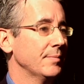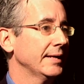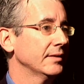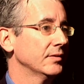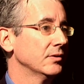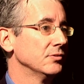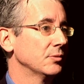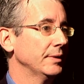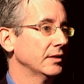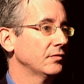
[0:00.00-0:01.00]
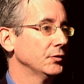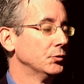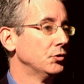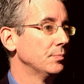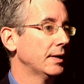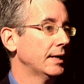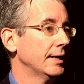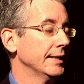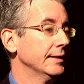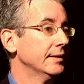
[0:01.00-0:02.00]
Many of those are being fueled
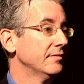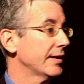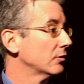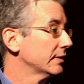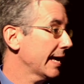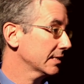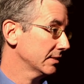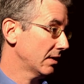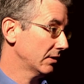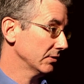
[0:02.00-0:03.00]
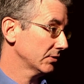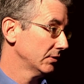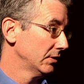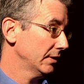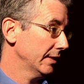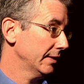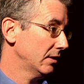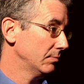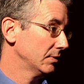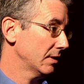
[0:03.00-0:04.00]
by federal tax dollars that
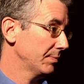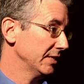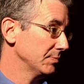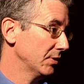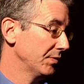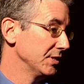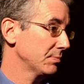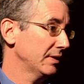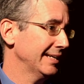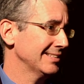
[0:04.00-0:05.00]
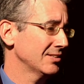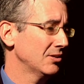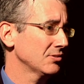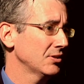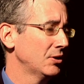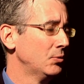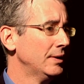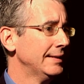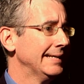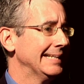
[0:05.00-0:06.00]
help companies build these plants, and also
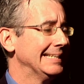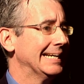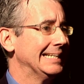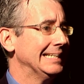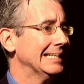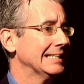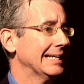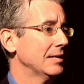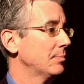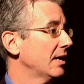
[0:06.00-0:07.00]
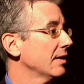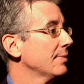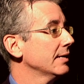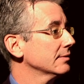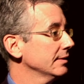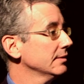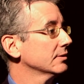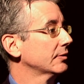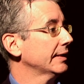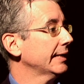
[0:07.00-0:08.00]
the idea that biomass is
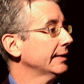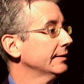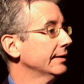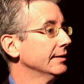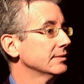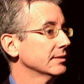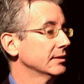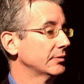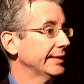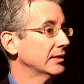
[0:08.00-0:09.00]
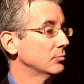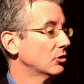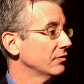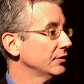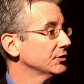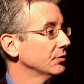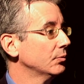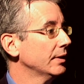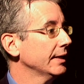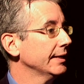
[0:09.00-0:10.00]
green and it's a greener, more efficient
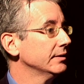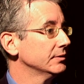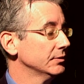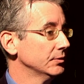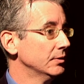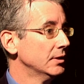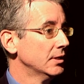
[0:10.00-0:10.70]
way to